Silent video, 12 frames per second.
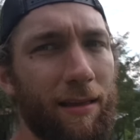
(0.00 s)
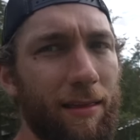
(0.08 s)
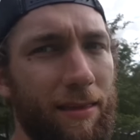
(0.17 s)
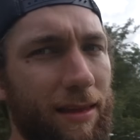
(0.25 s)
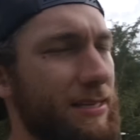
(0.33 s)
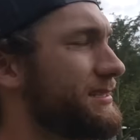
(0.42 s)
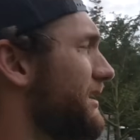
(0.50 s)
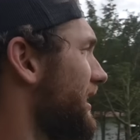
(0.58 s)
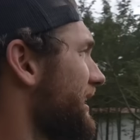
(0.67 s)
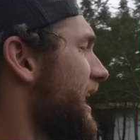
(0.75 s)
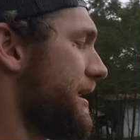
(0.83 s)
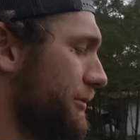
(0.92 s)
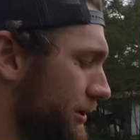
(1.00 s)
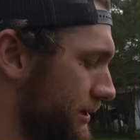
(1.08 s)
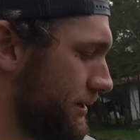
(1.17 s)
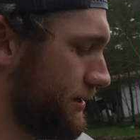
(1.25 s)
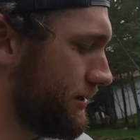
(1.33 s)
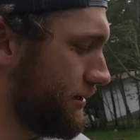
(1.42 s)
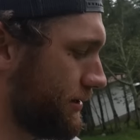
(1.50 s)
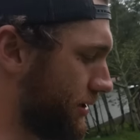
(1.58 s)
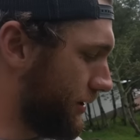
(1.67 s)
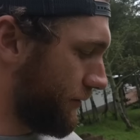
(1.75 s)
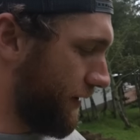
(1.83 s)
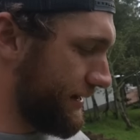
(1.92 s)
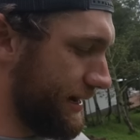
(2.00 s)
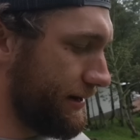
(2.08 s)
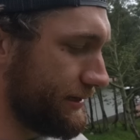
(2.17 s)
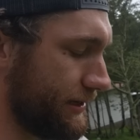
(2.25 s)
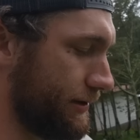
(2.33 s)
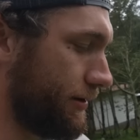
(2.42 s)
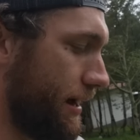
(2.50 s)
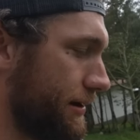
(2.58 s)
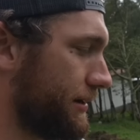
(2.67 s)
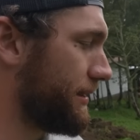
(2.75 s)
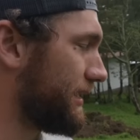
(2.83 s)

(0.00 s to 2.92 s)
this uh, cable going right down into the ground.